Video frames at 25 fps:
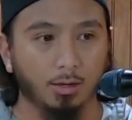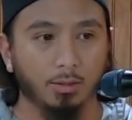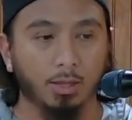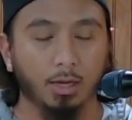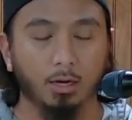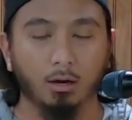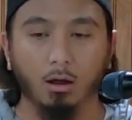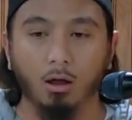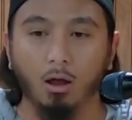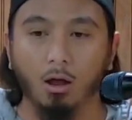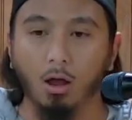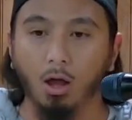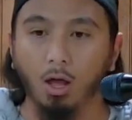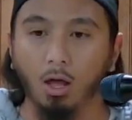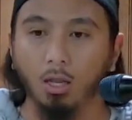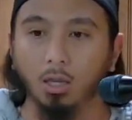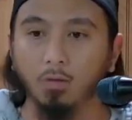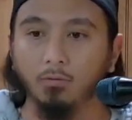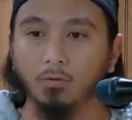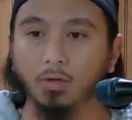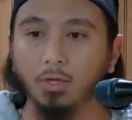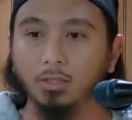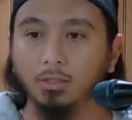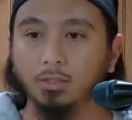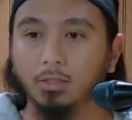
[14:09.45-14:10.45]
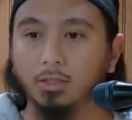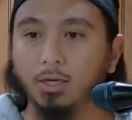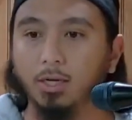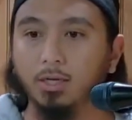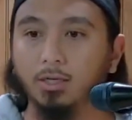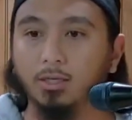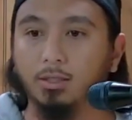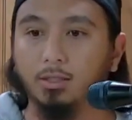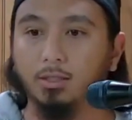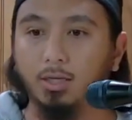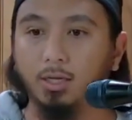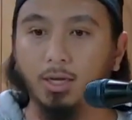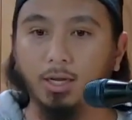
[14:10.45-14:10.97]
that all of his
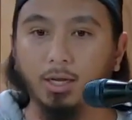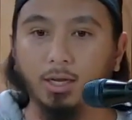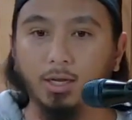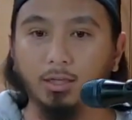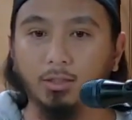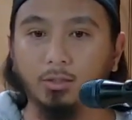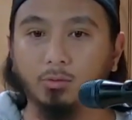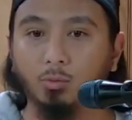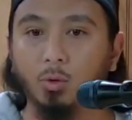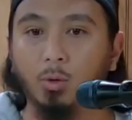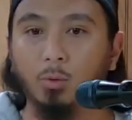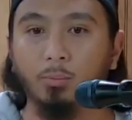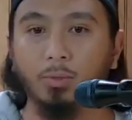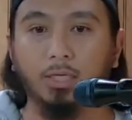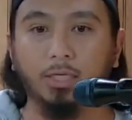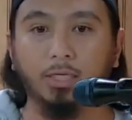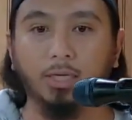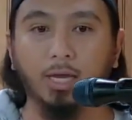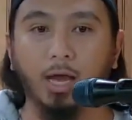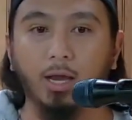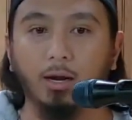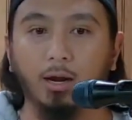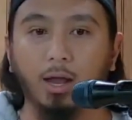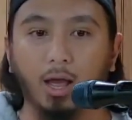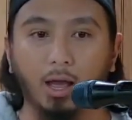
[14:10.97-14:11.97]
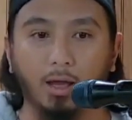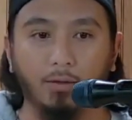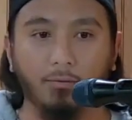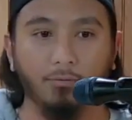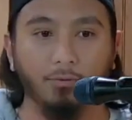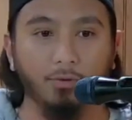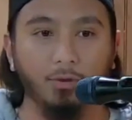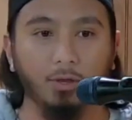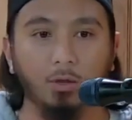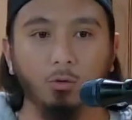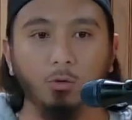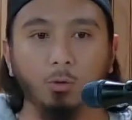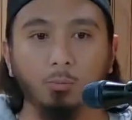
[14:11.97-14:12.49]
good deeds will be cut
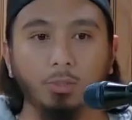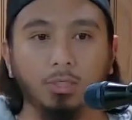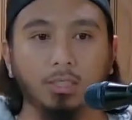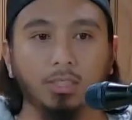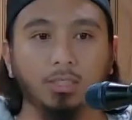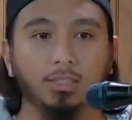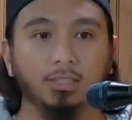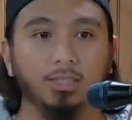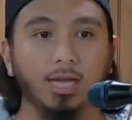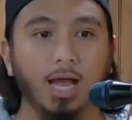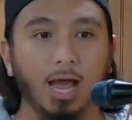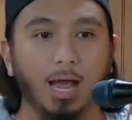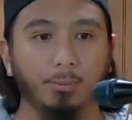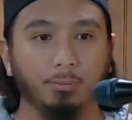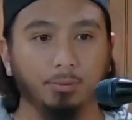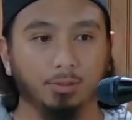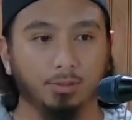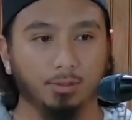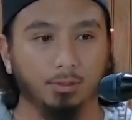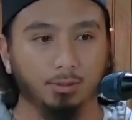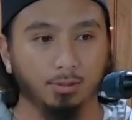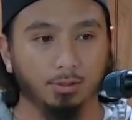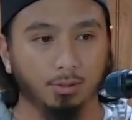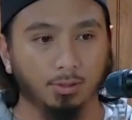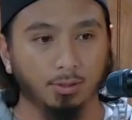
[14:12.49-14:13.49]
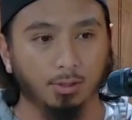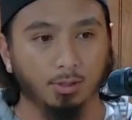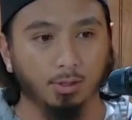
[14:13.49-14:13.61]
off, it will be stopped,